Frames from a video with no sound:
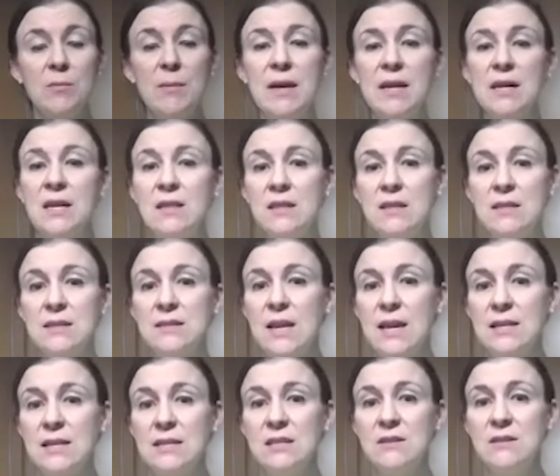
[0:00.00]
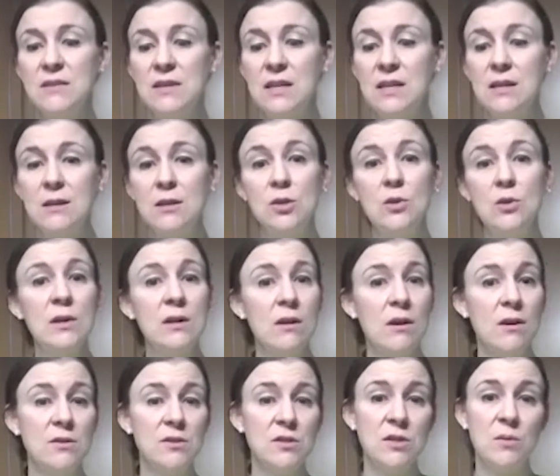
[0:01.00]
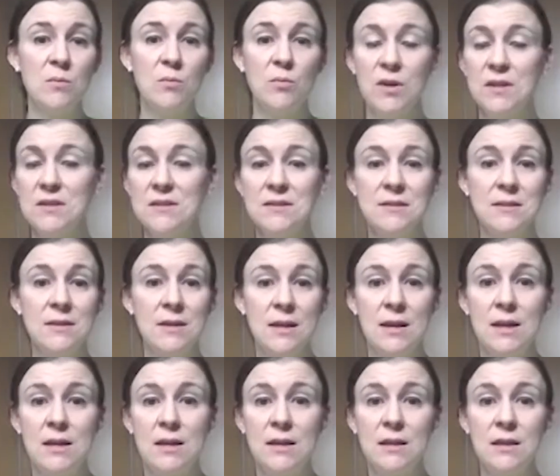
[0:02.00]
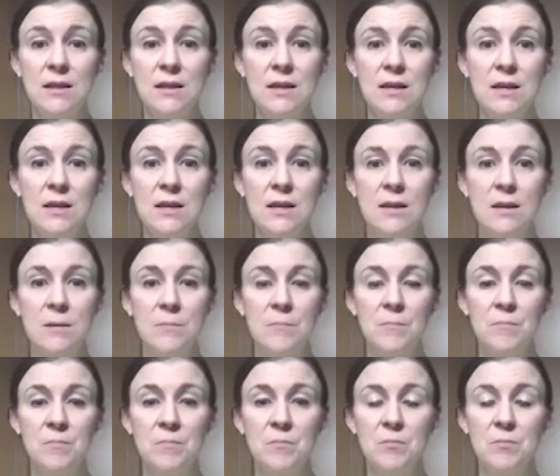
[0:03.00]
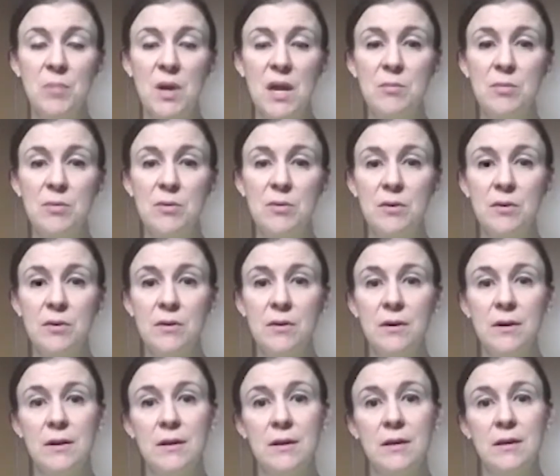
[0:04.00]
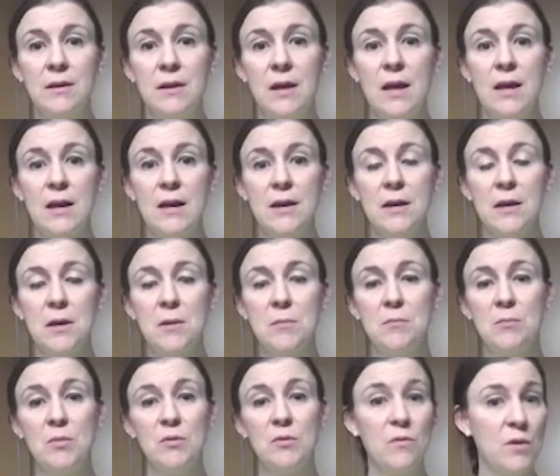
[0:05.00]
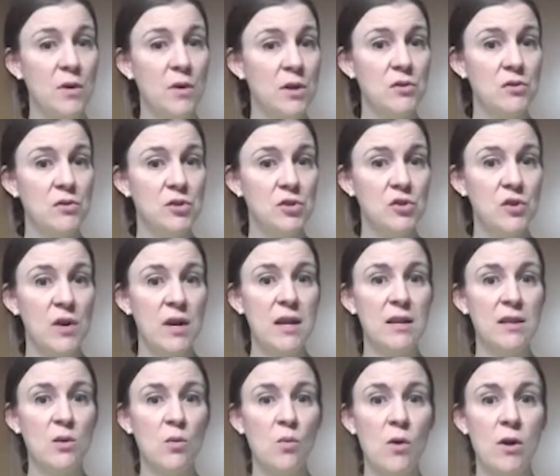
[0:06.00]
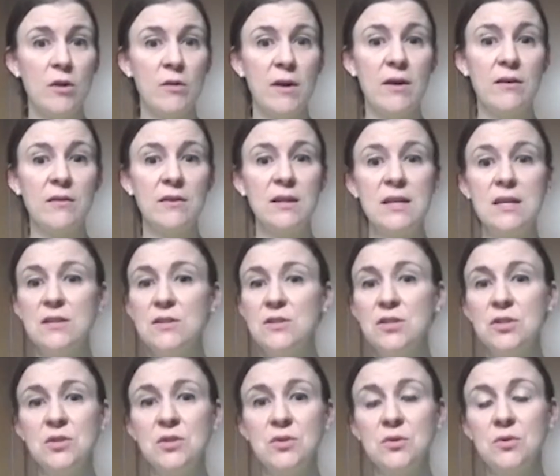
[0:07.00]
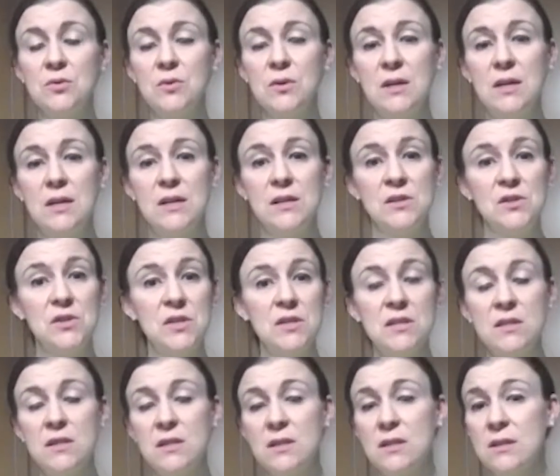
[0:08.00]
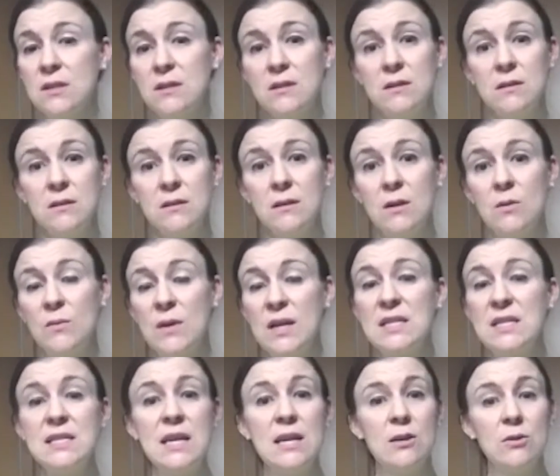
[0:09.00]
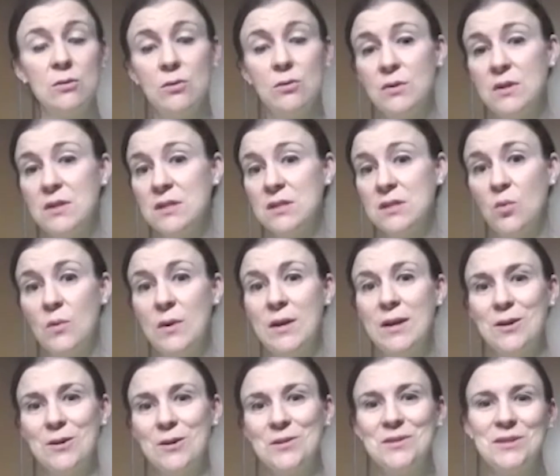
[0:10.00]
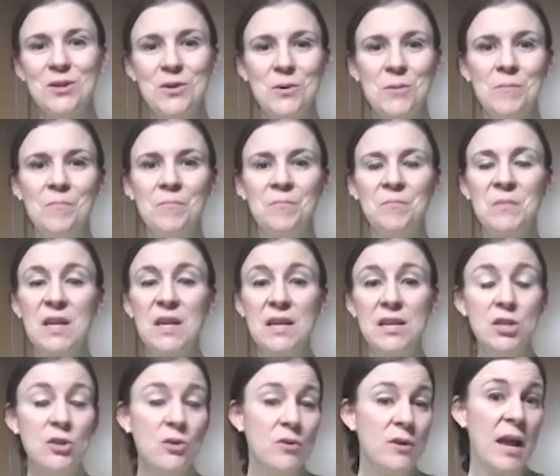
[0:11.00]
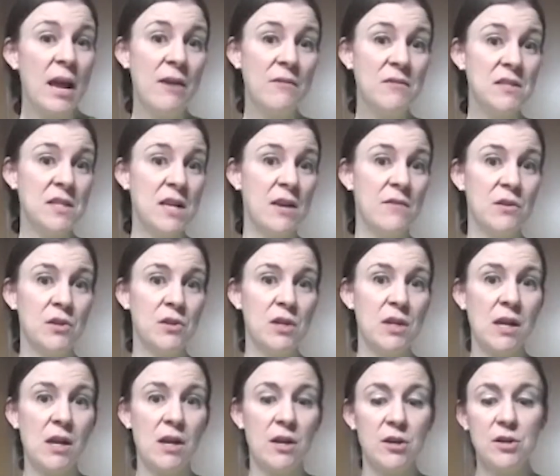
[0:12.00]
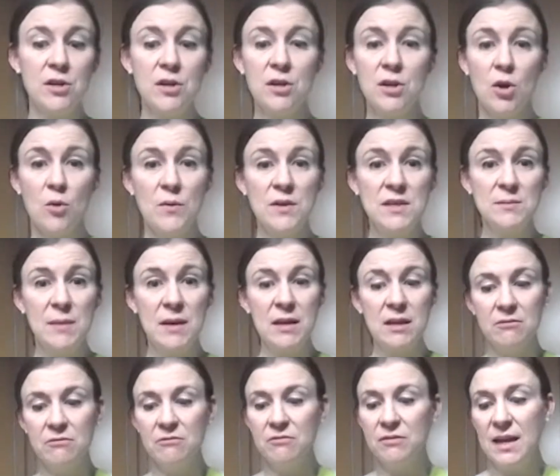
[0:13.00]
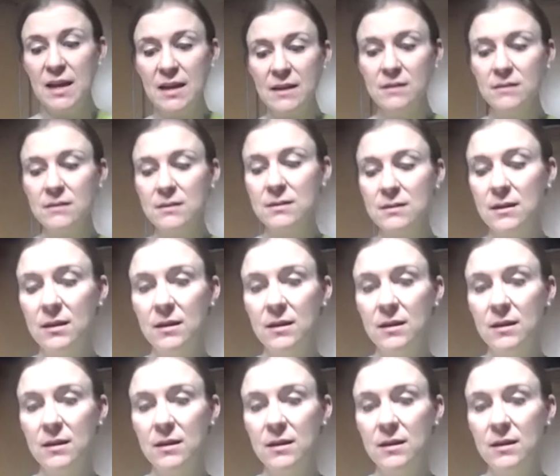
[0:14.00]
making this activity, you can also press the paper before you strain the water out into just a rectangle or a square. So you don't have to have a cookie cutter. You can always make a flattened